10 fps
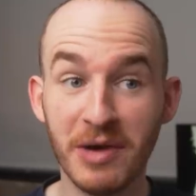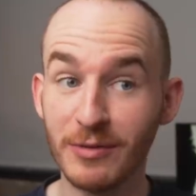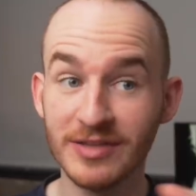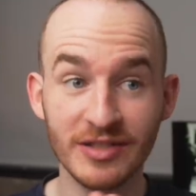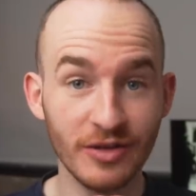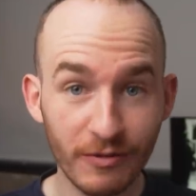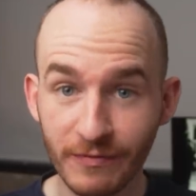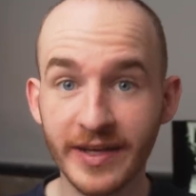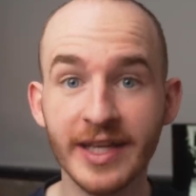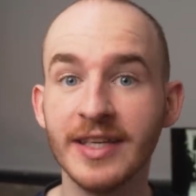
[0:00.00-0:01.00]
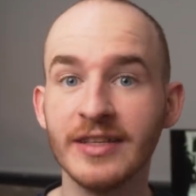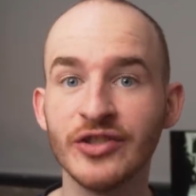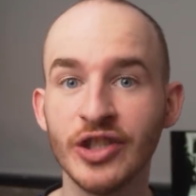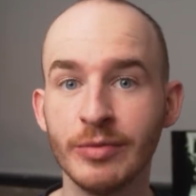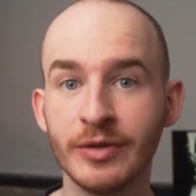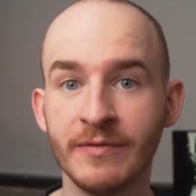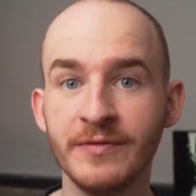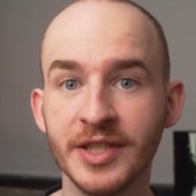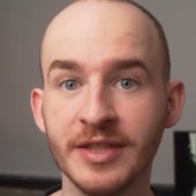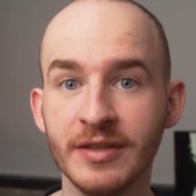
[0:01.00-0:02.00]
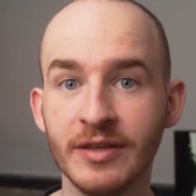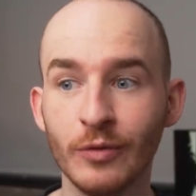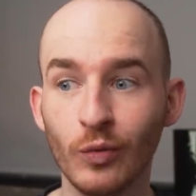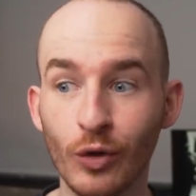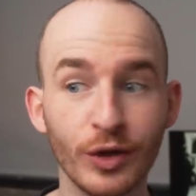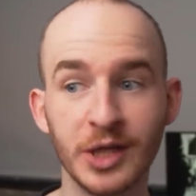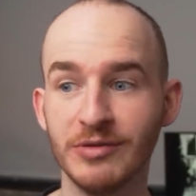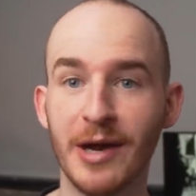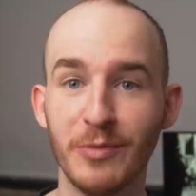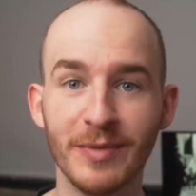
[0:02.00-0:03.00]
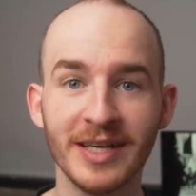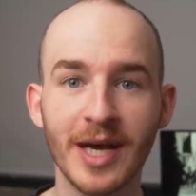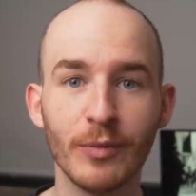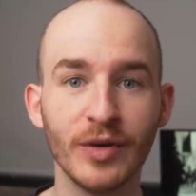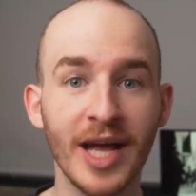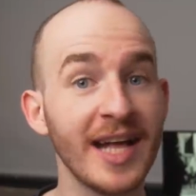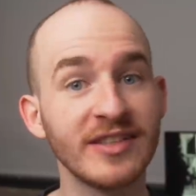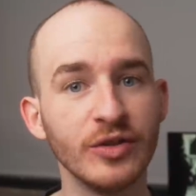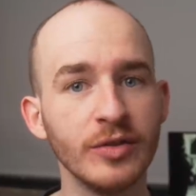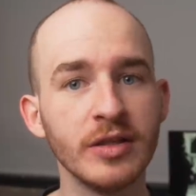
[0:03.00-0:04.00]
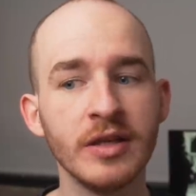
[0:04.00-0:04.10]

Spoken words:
I was not feeling super confident walking around with my camera at all.